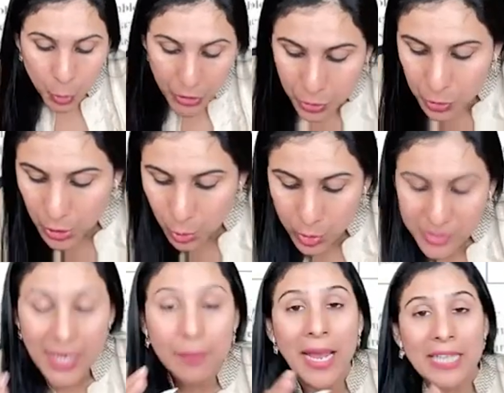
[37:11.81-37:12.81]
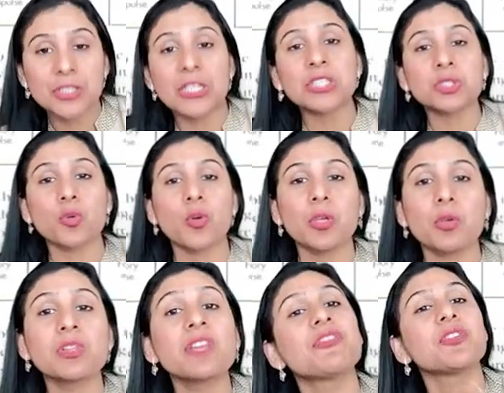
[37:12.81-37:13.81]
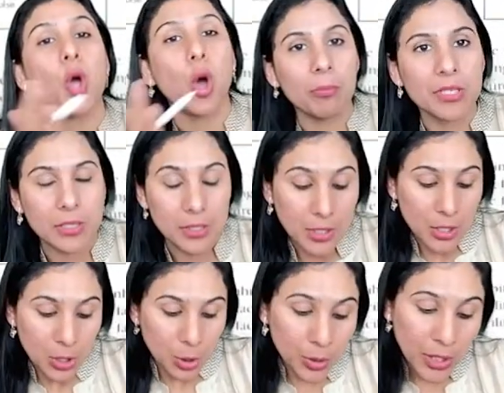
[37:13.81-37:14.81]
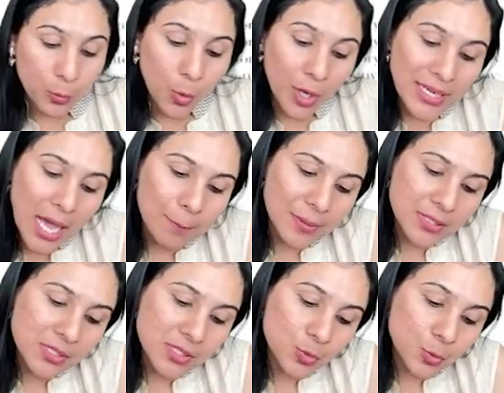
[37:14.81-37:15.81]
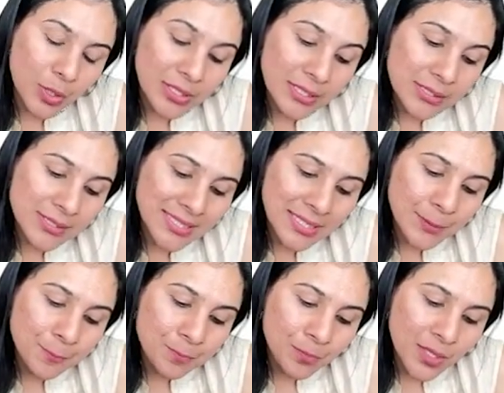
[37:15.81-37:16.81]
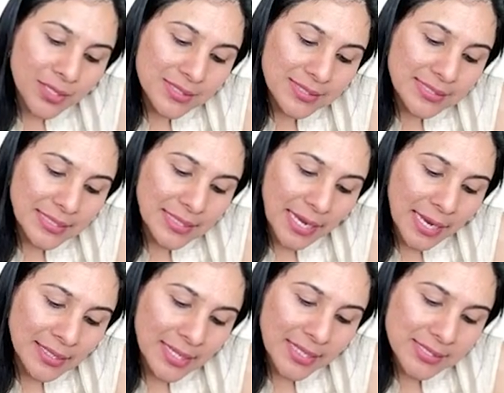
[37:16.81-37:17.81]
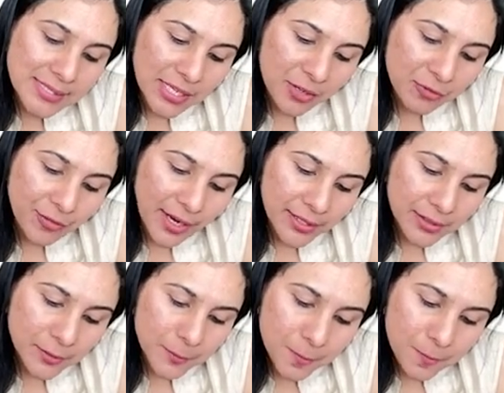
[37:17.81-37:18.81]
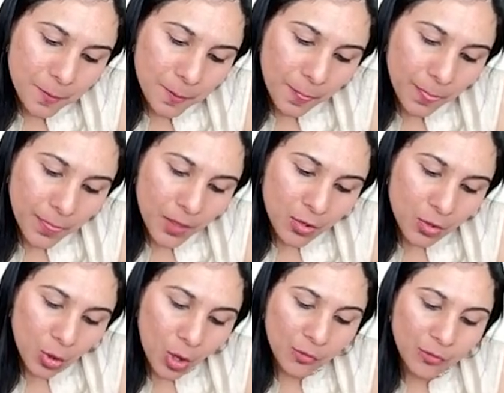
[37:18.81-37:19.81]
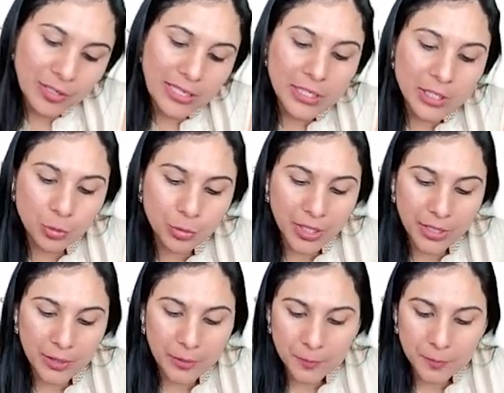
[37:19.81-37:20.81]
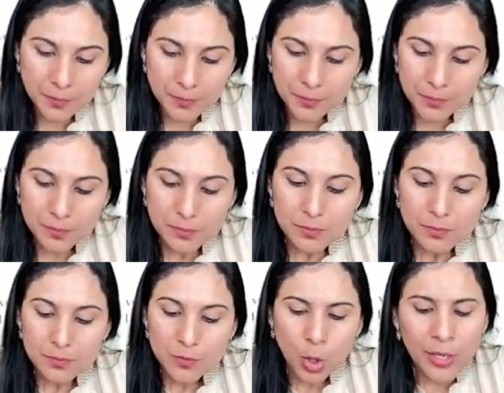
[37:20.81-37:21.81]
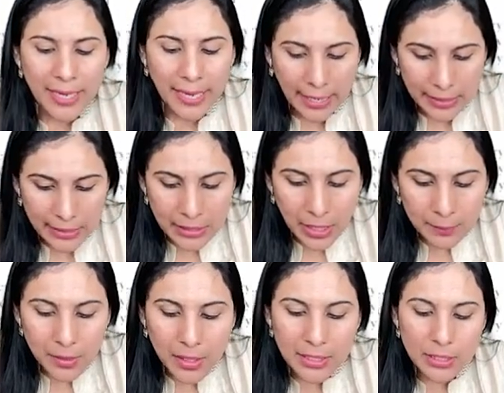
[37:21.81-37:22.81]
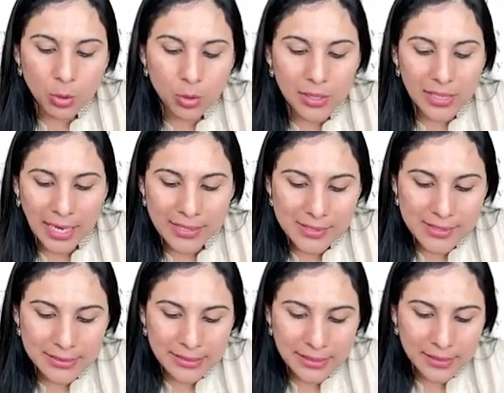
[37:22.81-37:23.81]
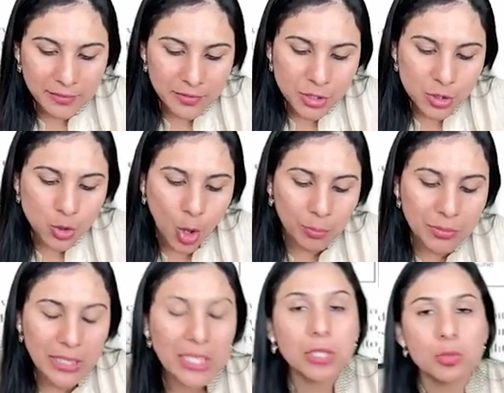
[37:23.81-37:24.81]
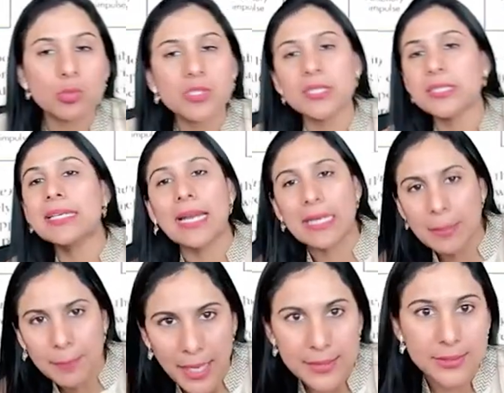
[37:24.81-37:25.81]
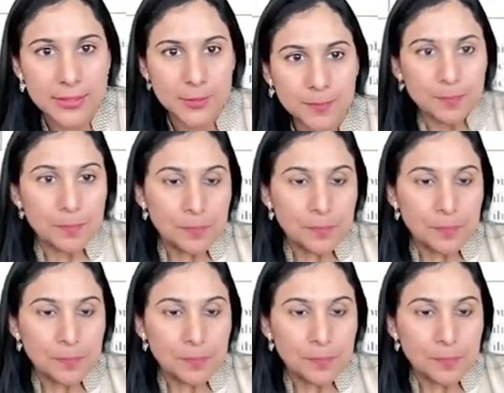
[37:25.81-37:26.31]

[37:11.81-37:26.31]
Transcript: of showing you the notes i'm actually showing you the phenomenon okay what happens what is the cns effect of lignocaine or any amide local anesthetic which is commonly used in the dental practice